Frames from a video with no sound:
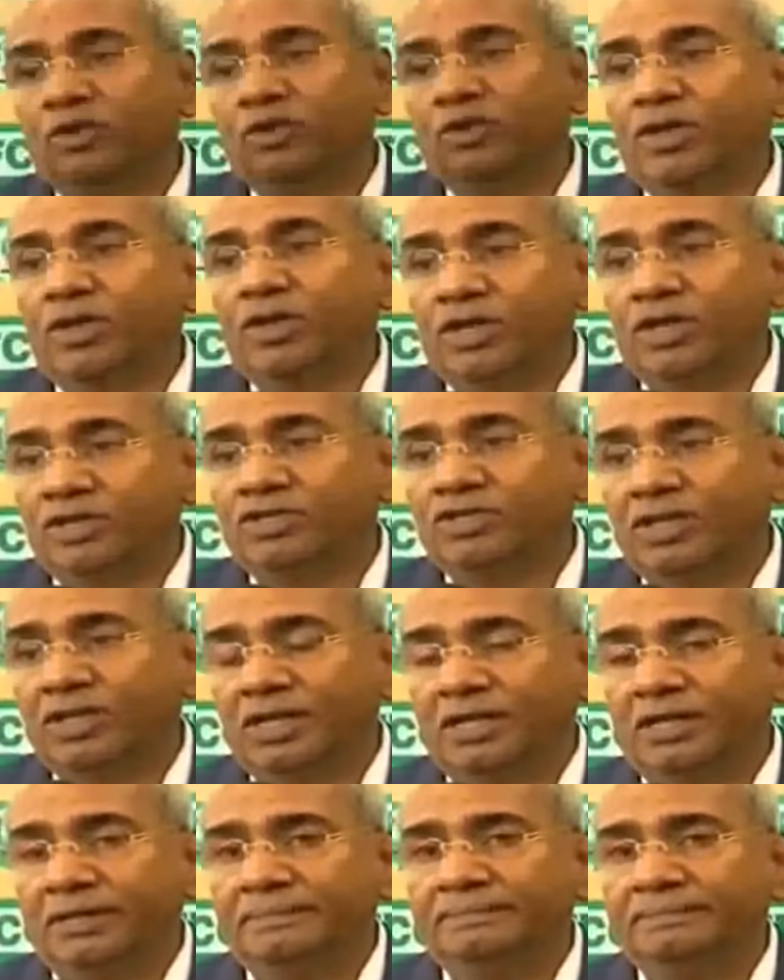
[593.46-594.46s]
I think, you know,
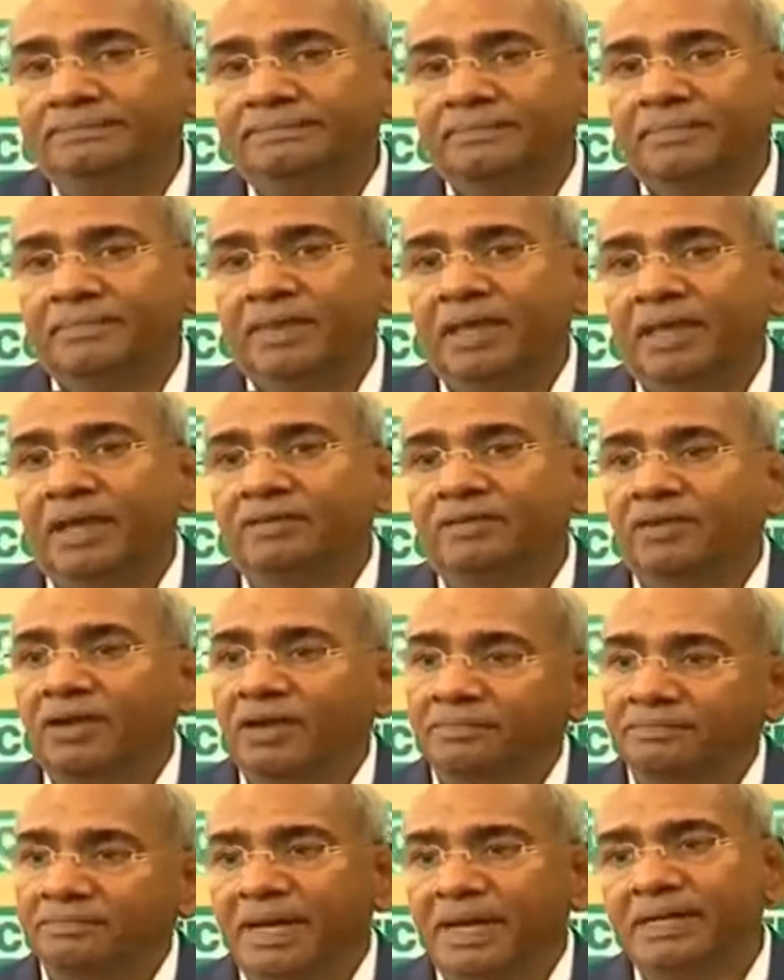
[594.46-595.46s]
initially, it
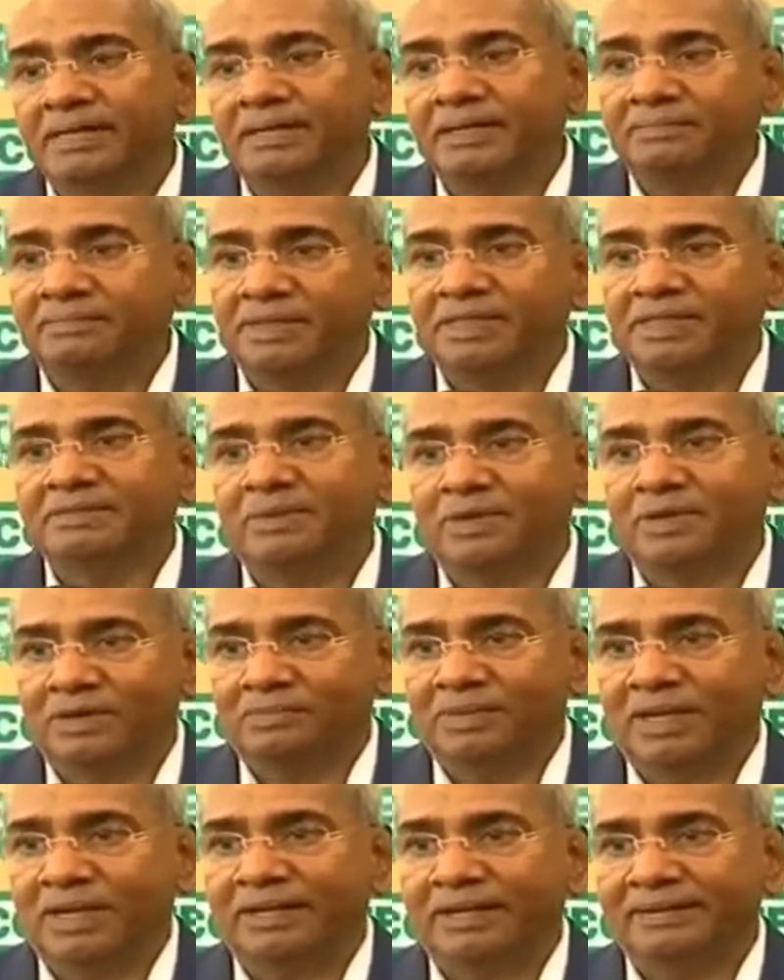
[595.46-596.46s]
will impact companies'
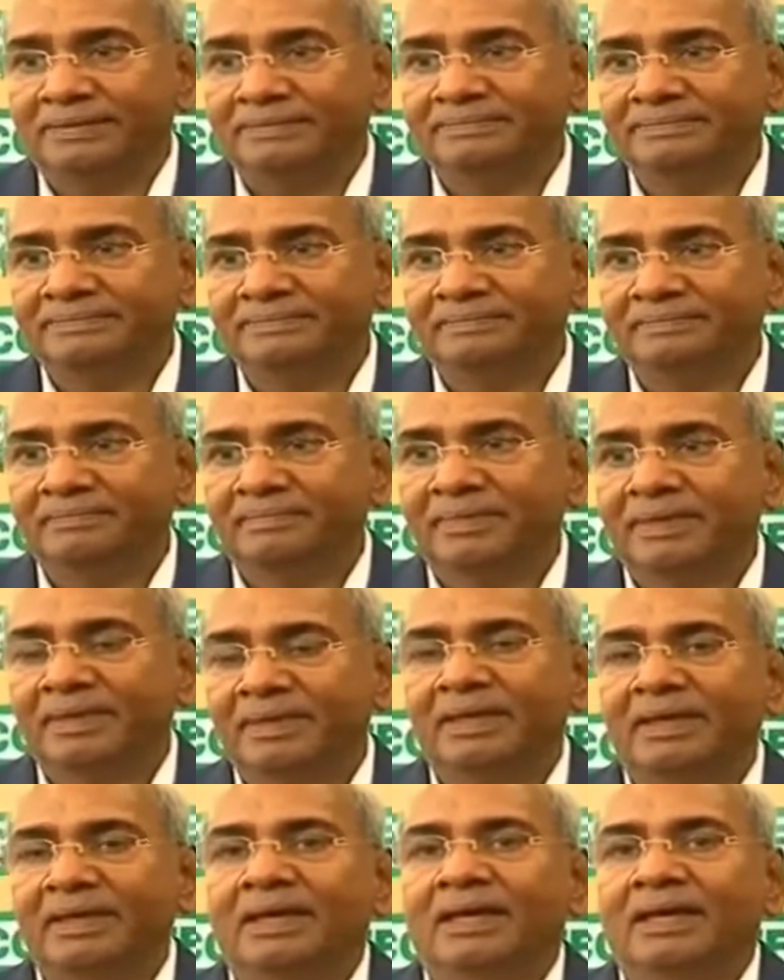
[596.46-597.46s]
bottom line
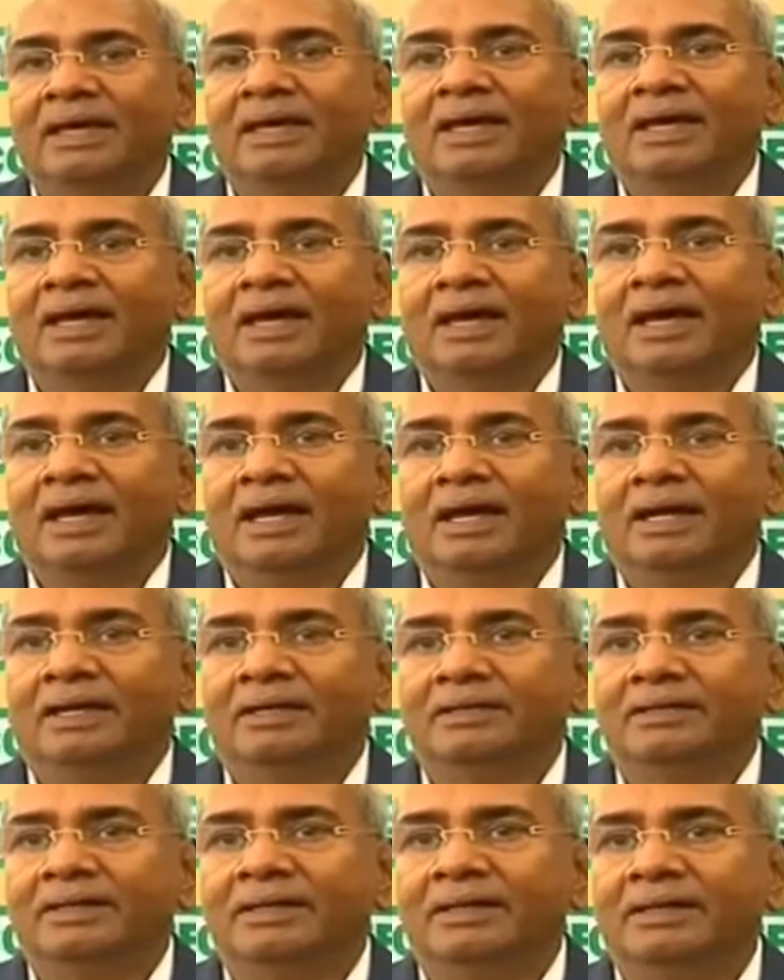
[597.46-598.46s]

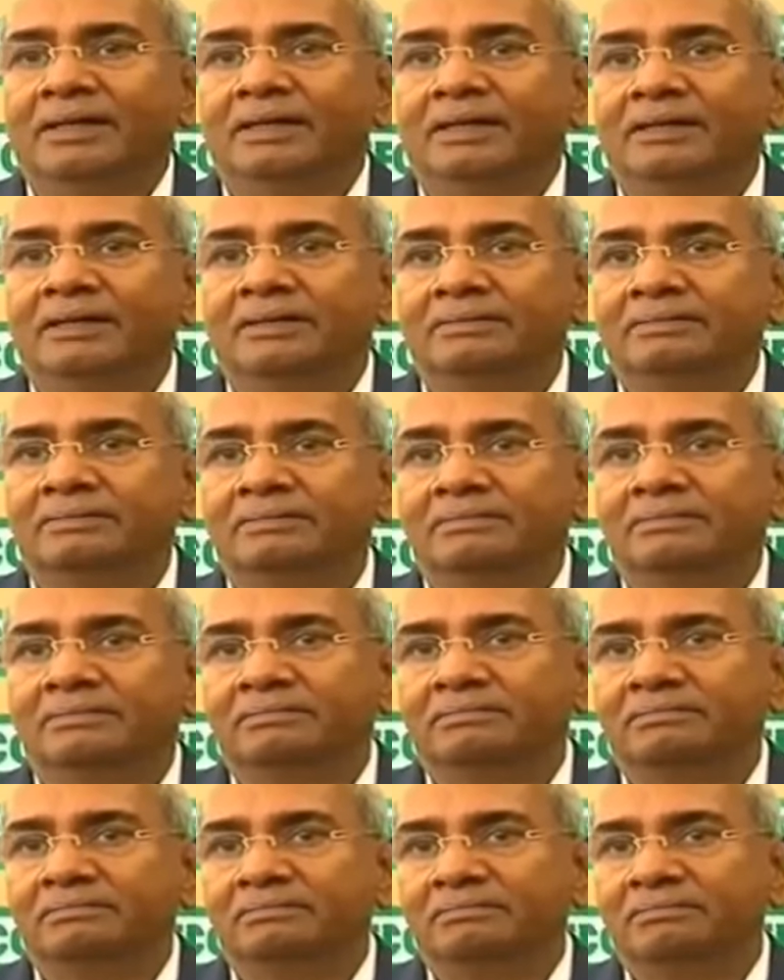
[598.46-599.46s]
and uh,
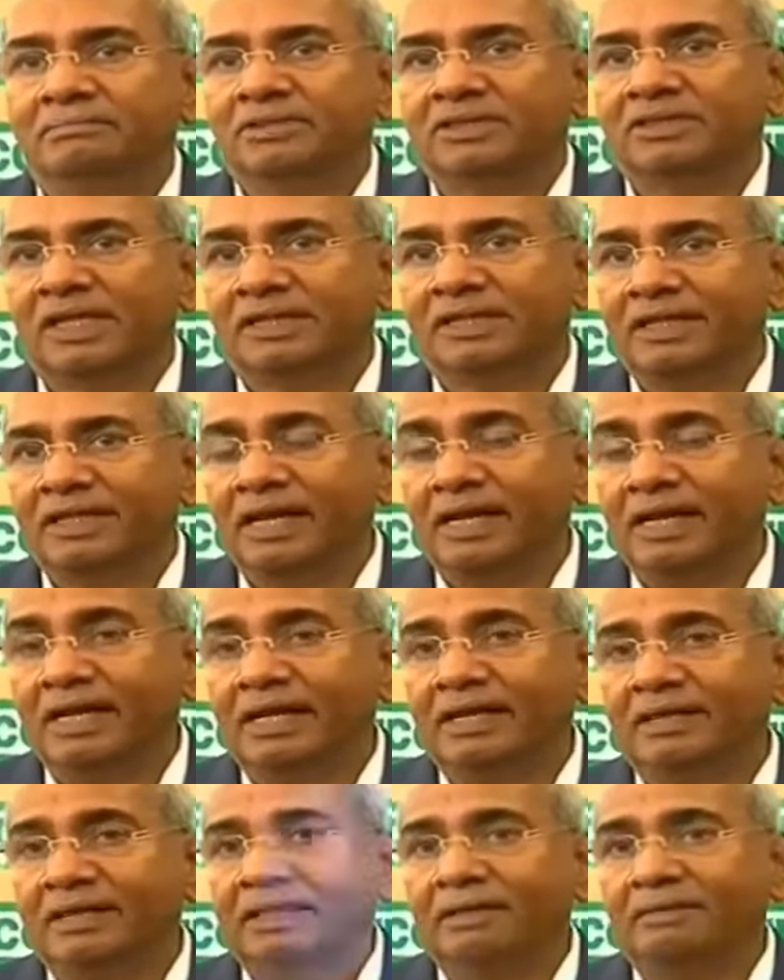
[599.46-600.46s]

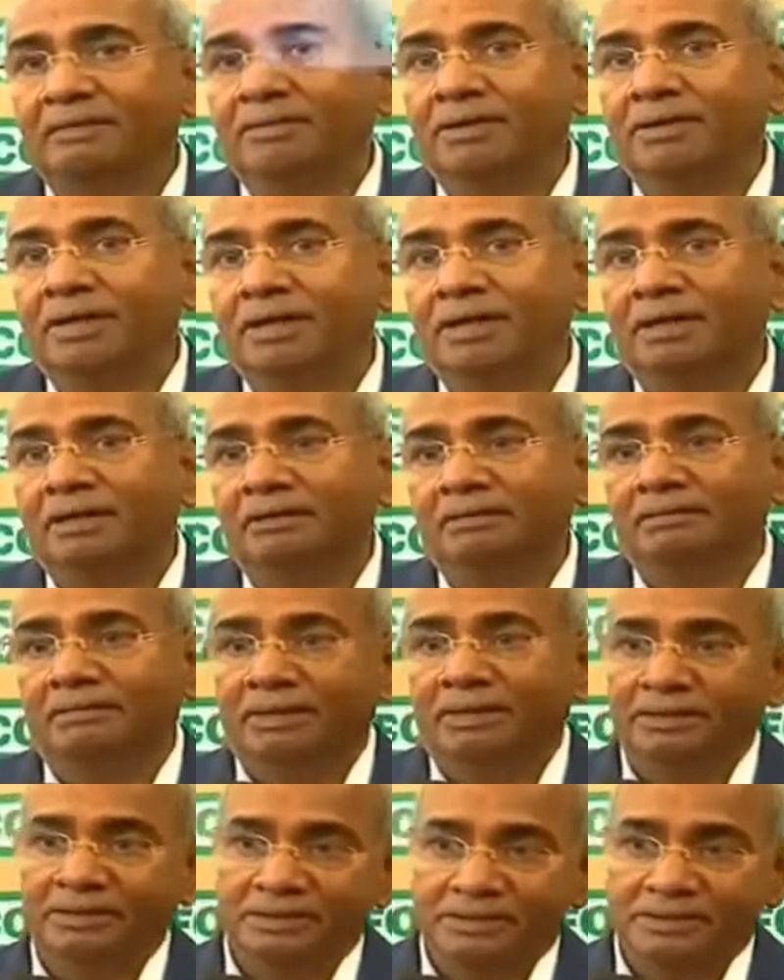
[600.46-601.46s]
certainly there will be
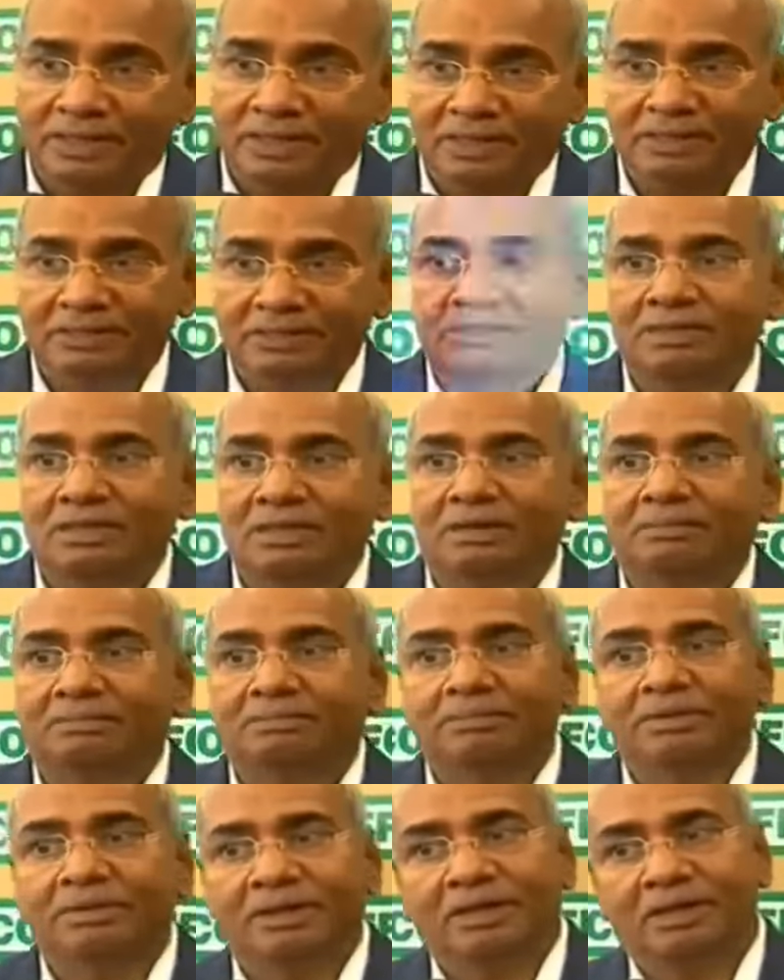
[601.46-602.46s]
resistance. The,
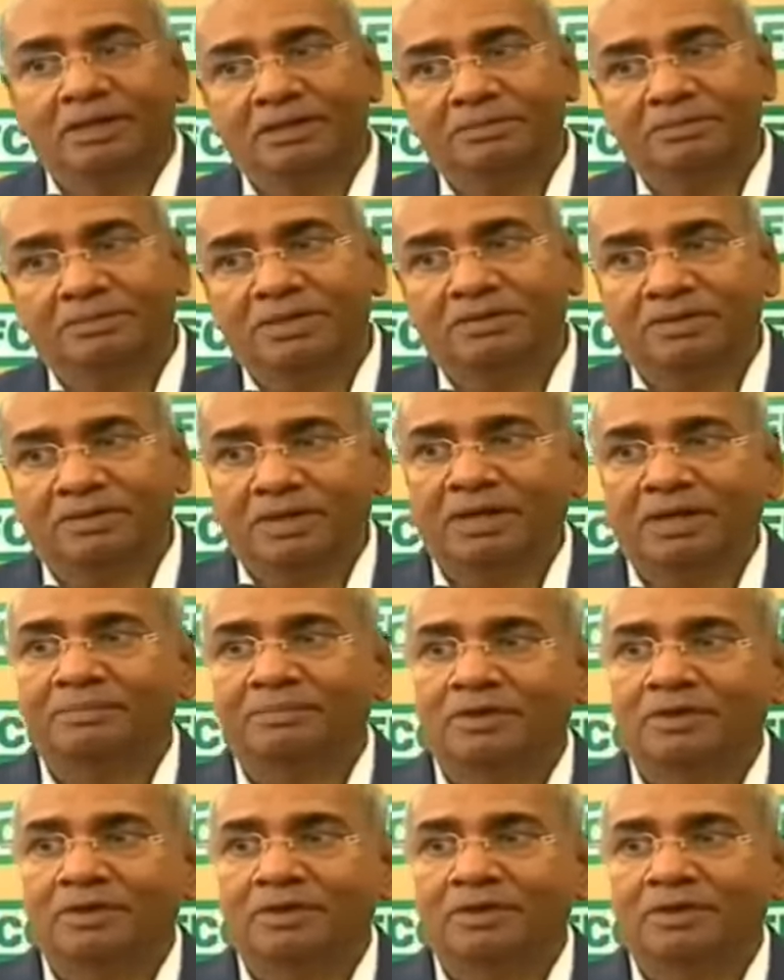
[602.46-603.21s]
the, consumption